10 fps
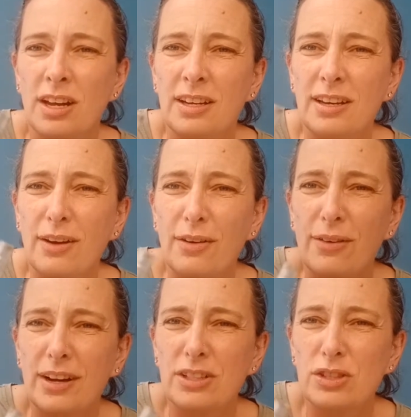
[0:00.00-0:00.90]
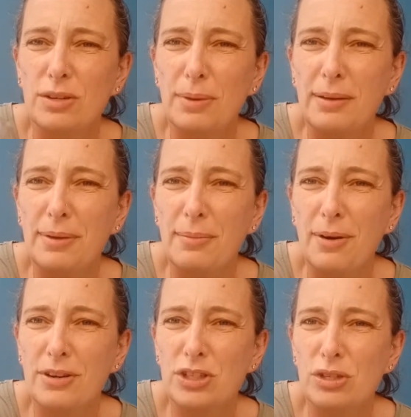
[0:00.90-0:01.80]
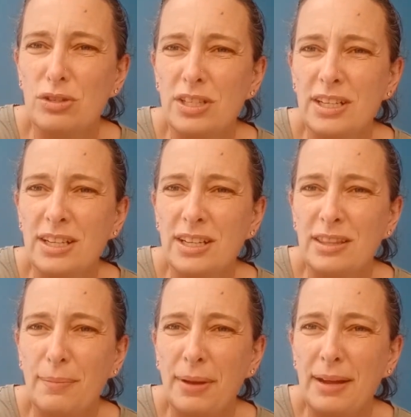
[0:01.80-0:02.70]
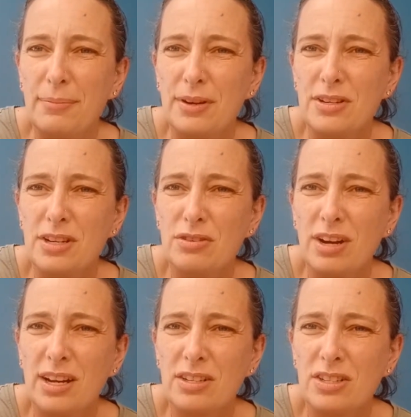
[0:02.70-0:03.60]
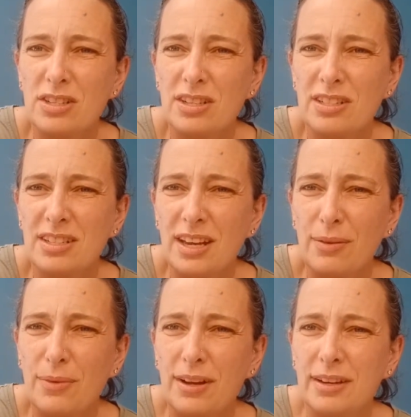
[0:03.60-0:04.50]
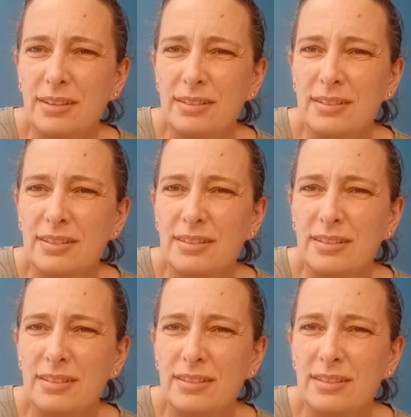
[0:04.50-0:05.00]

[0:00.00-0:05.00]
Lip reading: Now, I should have been a bit more choosy in the paintbrush I trashed, because that one,